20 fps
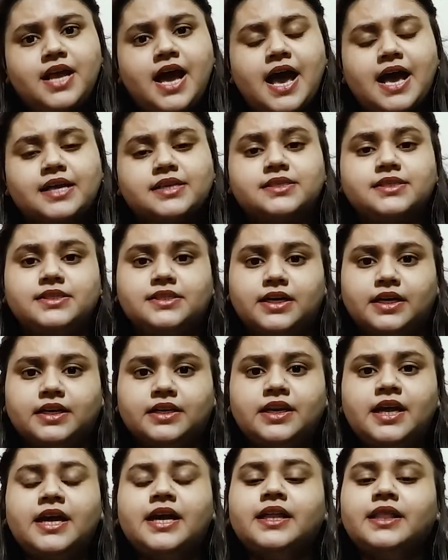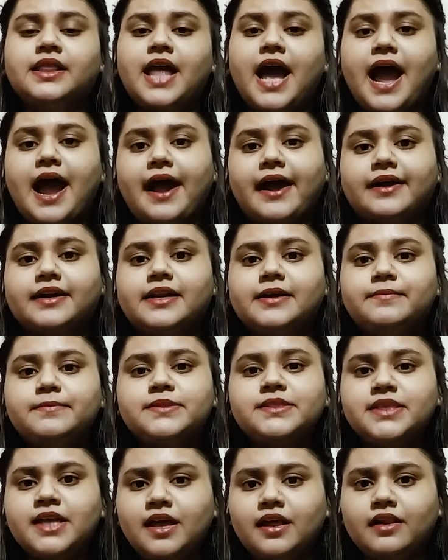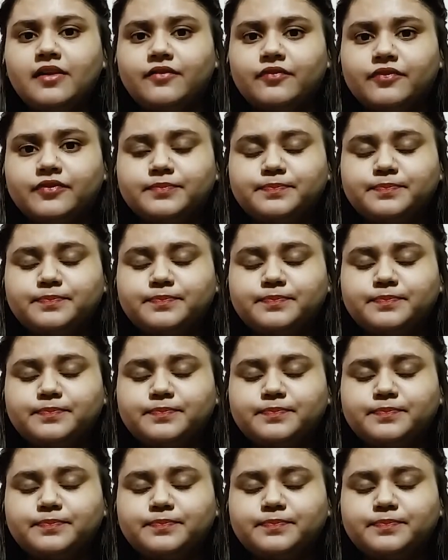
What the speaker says: has done the act himself.